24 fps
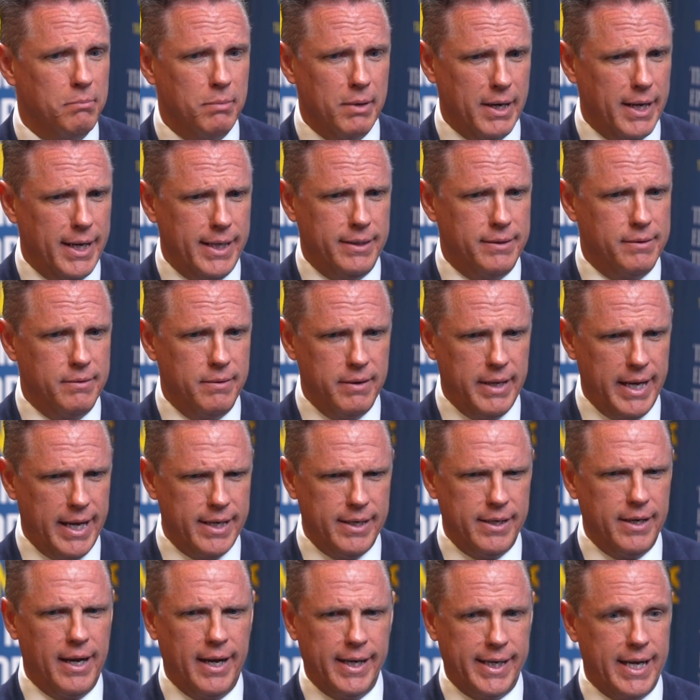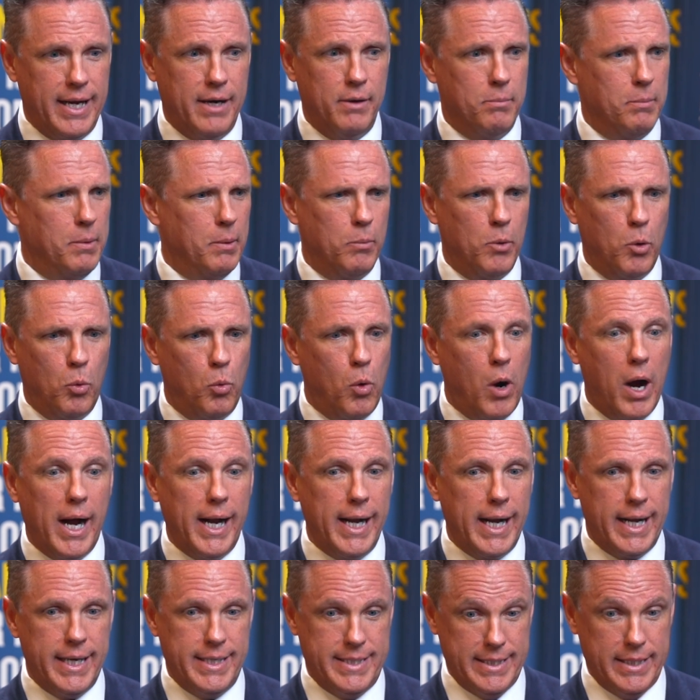but I can't remember
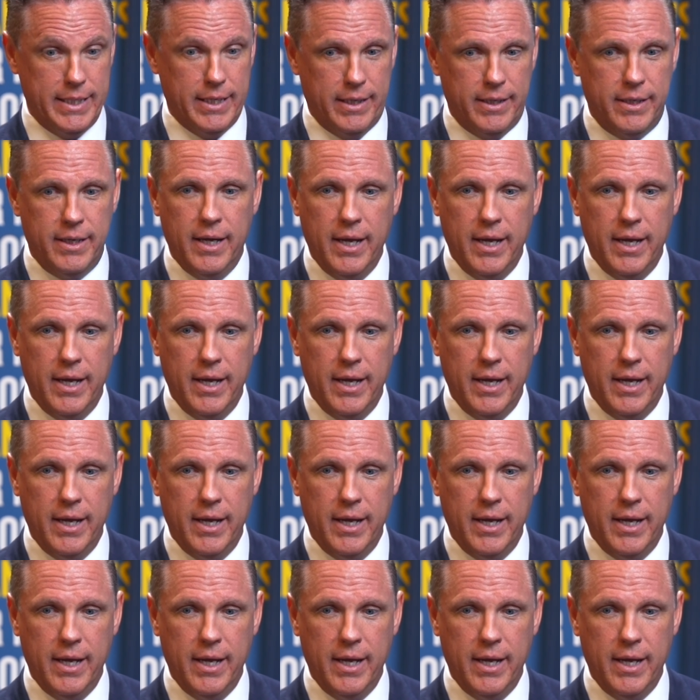why I did.